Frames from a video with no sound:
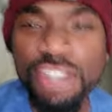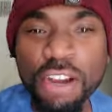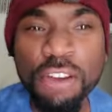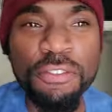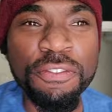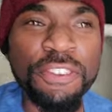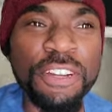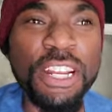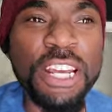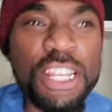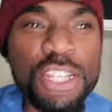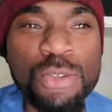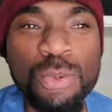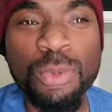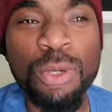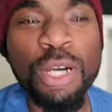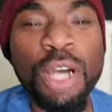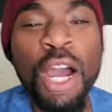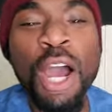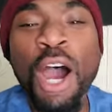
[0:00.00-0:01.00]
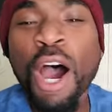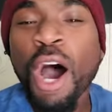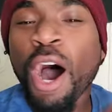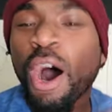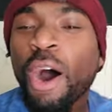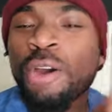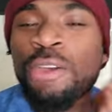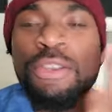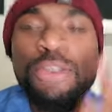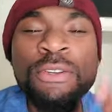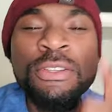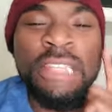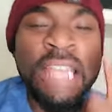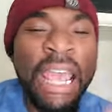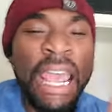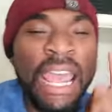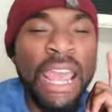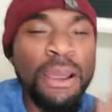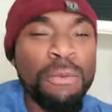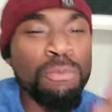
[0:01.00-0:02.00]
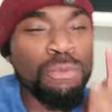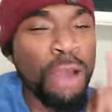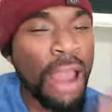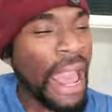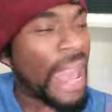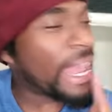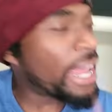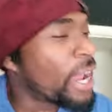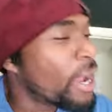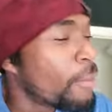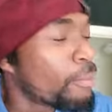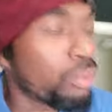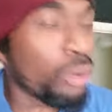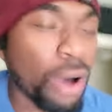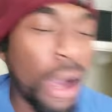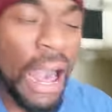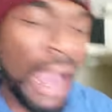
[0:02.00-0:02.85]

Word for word: shirt for this one. Oh, you damn right. Boy,